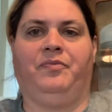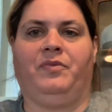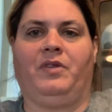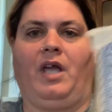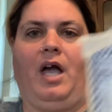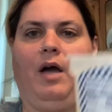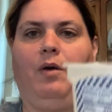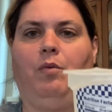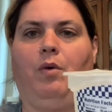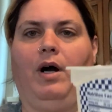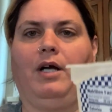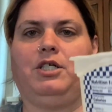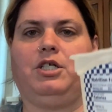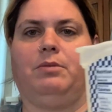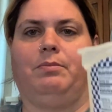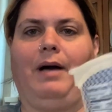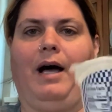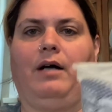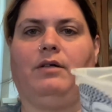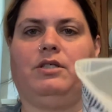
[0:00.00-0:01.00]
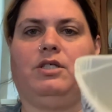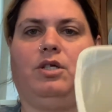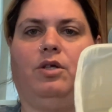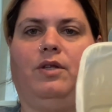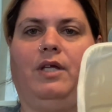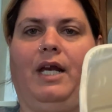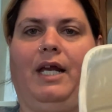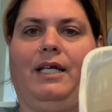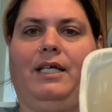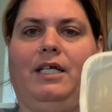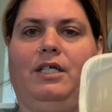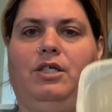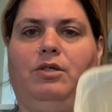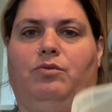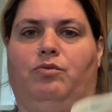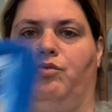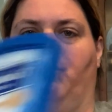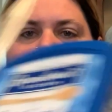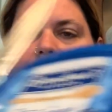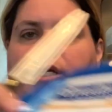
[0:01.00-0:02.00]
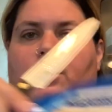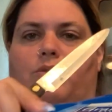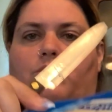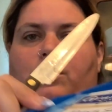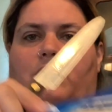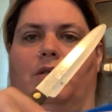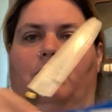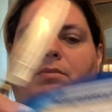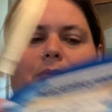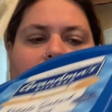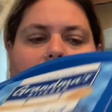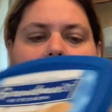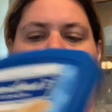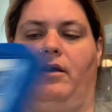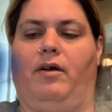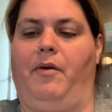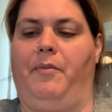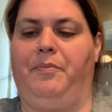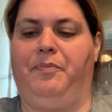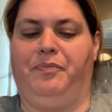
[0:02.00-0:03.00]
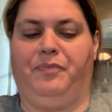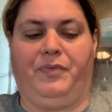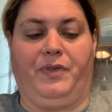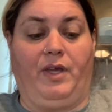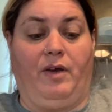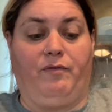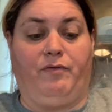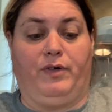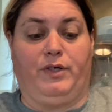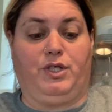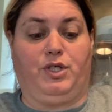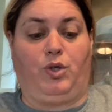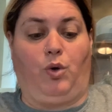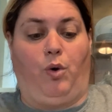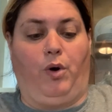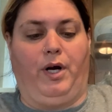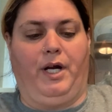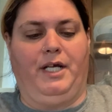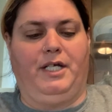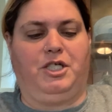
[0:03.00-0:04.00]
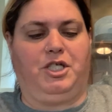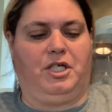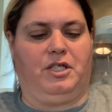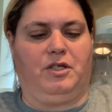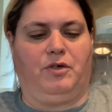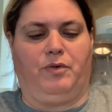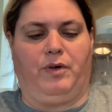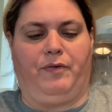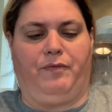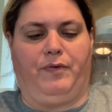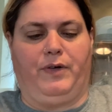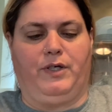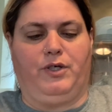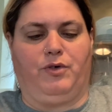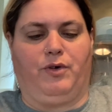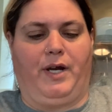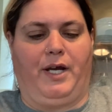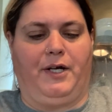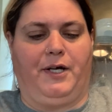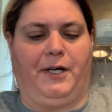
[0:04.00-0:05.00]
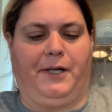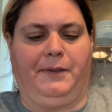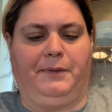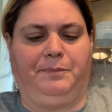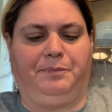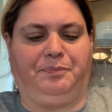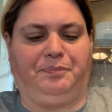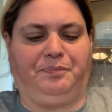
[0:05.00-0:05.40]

I wash them out so that I can reuse them, like for storage in the refrigerator.